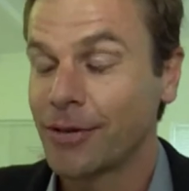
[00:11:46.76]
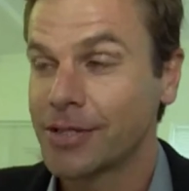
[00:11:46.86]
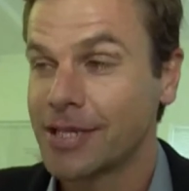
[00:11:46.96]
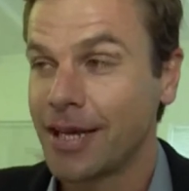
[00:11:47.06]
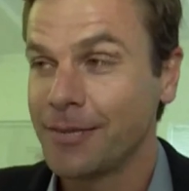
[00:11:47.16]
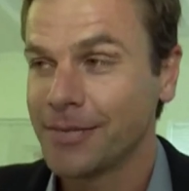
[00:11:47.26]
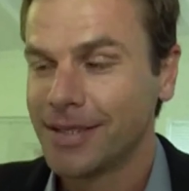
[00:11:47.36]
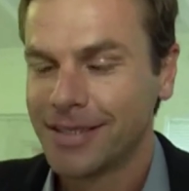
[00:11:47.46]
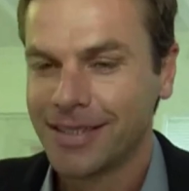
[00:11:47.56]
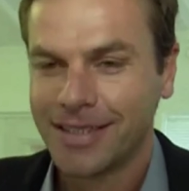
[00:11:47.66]
to have a good time.
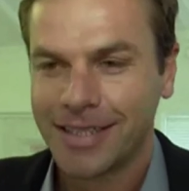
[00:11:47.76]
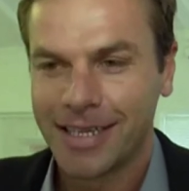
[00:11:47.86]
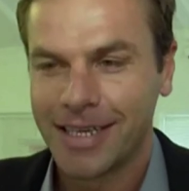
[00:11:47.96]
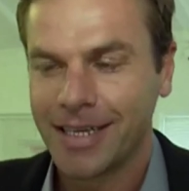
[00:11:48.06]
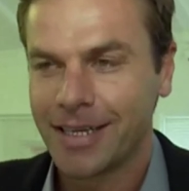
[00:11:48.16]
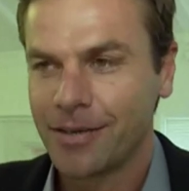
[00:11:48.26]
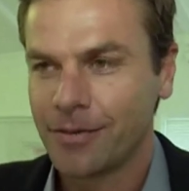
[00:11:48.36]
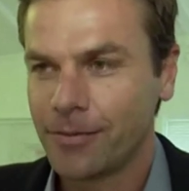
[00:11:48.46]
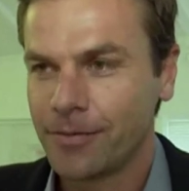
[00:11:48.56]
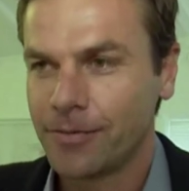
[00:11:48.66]

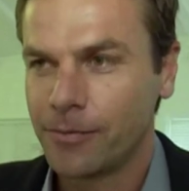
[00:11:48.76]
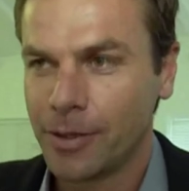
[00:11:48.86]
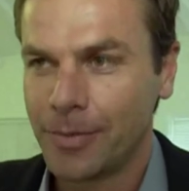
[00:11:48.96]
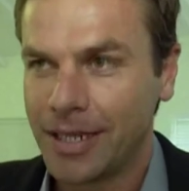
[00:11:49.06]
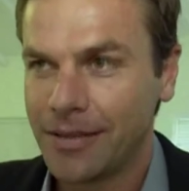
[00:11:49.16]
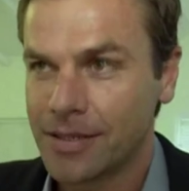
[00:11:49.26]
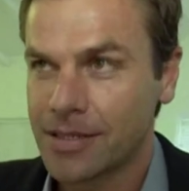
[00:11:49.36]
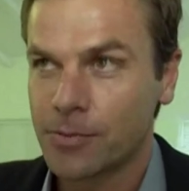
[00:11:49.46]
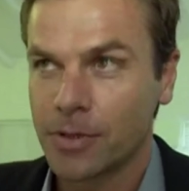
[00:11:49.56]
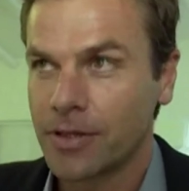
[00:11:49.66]
Uh, we believe
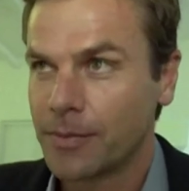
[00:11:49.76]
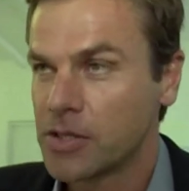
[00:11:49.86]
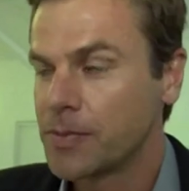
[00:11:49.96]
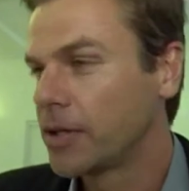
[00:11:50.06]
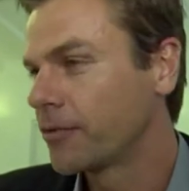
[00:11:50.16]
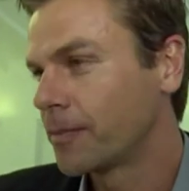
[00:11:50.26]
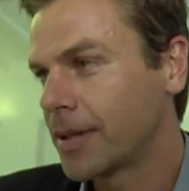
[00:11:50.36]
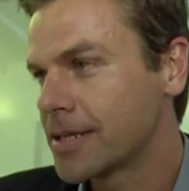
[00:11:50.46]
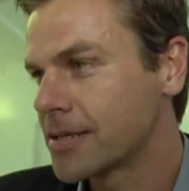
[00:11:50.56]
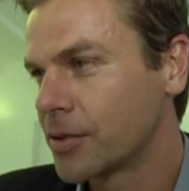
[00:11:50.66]
this is one of the most
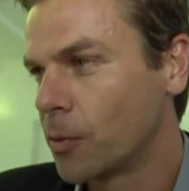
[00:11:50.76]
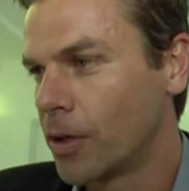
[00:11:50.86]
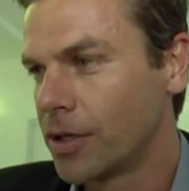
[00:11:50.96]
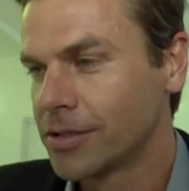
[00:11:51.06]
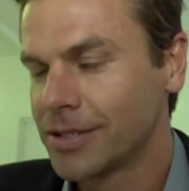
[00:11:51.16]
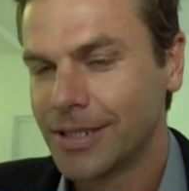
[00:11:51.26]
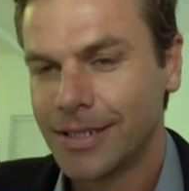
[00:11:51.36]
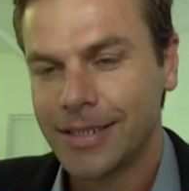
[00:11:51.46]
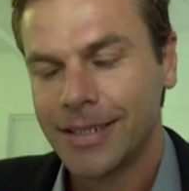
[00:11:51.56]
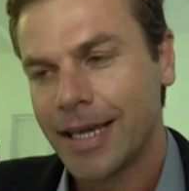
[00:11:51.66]
beautiful places in the world,
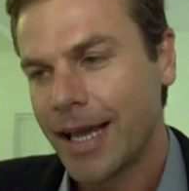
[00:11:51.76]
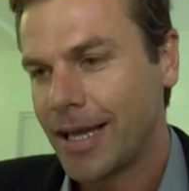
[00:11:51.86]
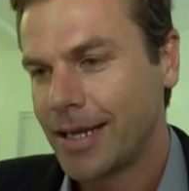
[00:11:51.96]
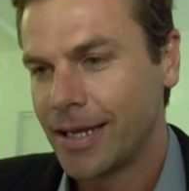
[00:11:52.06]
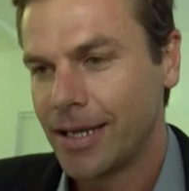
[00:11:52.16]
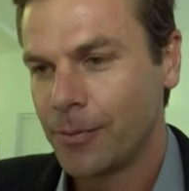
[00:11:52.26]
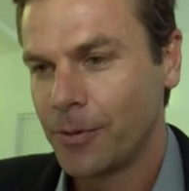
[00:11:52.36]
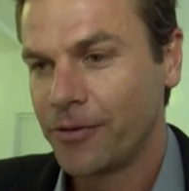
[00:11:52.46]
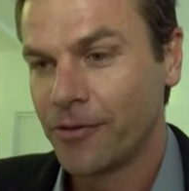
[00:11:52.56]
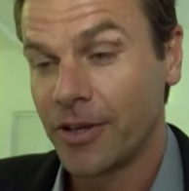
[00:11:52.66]
and
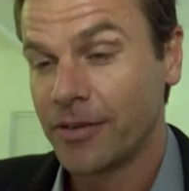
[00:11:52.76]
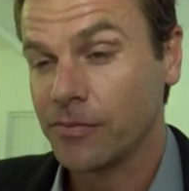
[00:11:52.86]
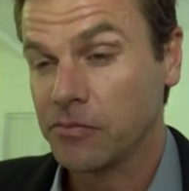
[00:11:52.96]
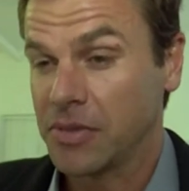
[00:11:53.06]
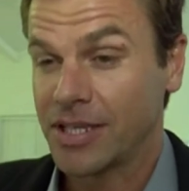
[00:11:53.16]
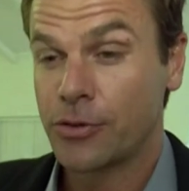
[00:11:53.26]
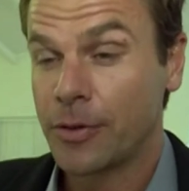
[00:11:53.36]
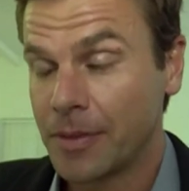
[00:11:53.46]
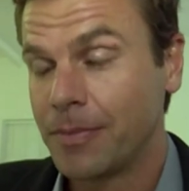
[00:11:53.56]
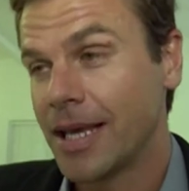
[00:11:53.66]
uh, we feel very,
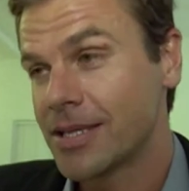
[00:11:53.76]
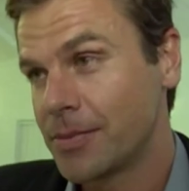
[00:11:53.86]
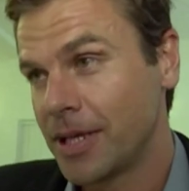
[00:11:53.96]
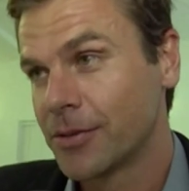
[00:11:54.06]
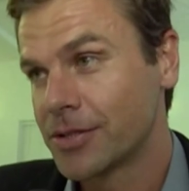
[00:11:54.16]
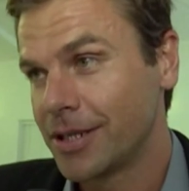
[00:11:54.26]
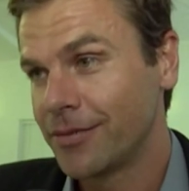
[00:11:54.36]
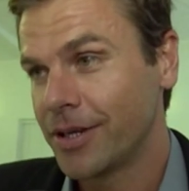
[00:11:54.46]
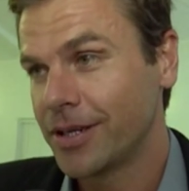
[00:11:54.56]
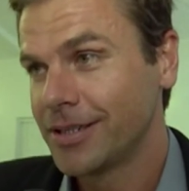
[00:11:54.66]
extremely blessed to be able to
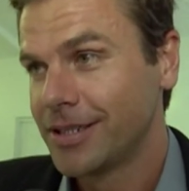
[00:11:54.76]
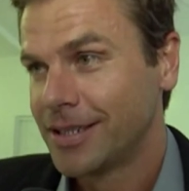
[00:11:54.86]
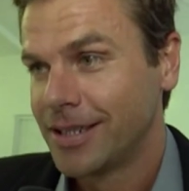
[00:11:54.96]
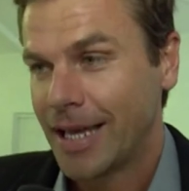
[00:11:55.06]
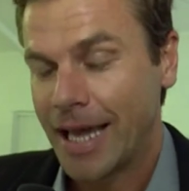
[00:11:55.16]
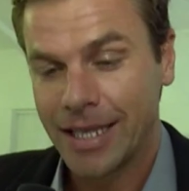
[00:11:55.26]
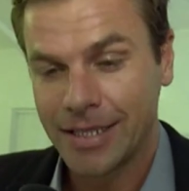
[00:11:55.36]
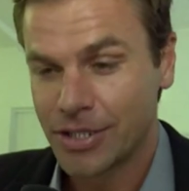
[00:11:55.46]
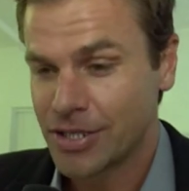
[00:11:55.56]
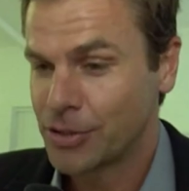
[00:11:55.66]
live here,
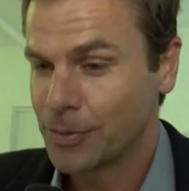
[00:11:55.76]
and